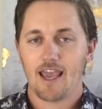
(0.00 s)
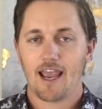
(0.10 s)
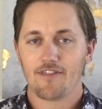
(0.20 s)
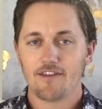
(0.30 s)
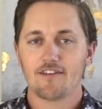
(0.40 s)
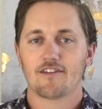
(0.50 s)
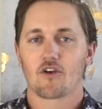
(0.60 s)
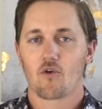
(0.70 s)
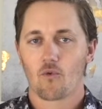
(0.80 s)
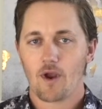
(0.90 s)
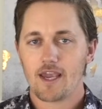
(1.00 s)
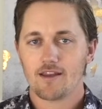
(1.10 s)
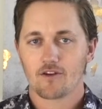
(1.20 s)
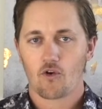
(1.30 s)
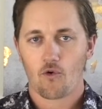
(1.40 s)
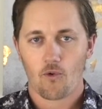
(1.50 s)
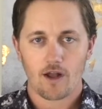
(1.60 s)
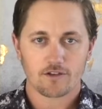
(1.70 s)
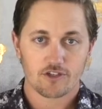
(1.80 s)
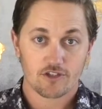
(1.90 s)
And this is a great
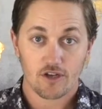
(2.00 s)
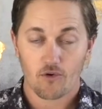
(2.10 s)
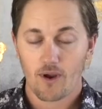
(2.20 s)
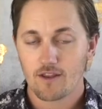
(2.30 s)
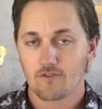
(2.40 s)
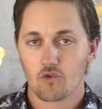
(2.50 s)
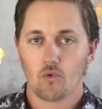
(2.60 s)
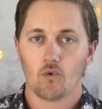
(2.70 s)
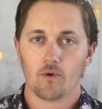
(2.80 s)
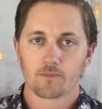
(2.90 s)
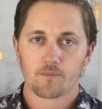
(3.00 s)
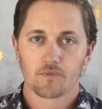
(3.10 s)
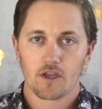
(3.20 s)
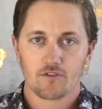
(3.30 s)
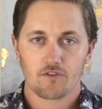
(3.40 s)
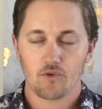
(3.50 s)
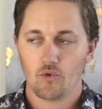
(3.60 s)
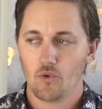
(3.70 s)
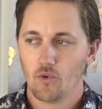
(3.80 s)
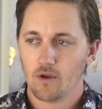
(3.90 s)
crutch, a great tool
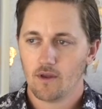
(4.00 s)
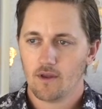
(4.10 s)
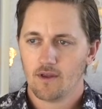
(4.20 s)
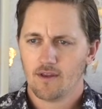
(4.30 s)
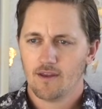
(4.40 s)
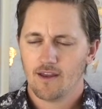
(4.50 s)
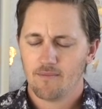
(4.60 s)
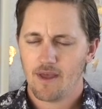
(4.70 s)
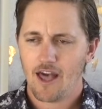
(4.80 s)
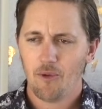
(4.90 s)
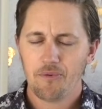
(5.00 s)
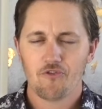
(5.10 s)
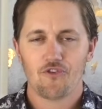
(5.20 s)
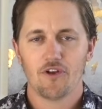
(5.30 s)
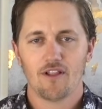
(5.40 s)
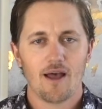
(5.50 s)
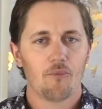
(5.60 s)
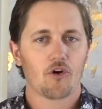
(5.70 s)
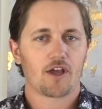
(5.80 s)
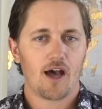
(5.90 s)
to help you feel a lot
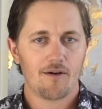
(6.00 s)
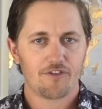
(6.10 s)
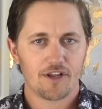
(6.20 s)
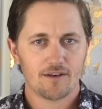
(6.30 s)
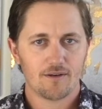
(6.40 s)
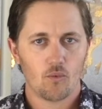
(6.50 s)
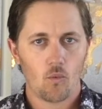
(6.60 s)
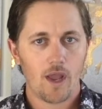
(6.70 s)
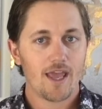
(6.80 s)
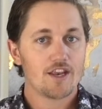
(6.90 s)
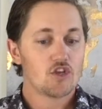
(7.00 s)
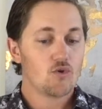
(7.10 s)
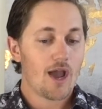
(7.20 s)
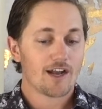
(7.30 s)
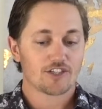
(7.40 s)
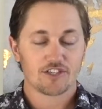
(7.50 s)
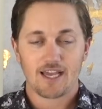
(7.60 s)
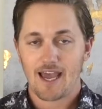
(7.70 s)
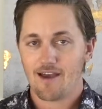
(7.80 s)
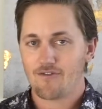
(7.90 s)
more confident when you
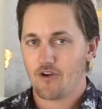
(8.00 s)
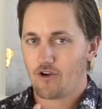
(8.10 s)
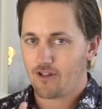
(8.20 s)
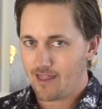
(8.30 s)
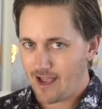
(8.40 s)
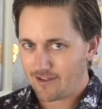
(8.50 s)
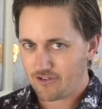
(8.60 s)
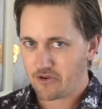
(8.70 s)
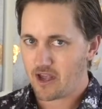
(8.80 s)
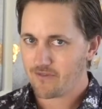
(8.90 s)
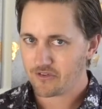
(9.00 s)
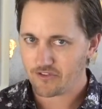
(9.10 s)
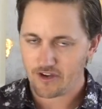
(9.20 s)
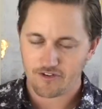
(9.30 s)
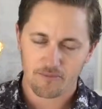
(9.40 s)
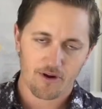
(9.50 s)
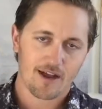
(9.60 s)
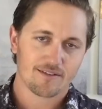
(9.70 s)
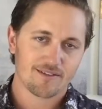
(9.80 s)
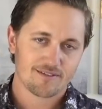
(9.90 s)
actually have your class, your conversation
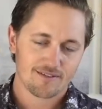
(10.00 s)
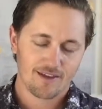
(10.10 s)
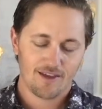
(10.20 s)
practice.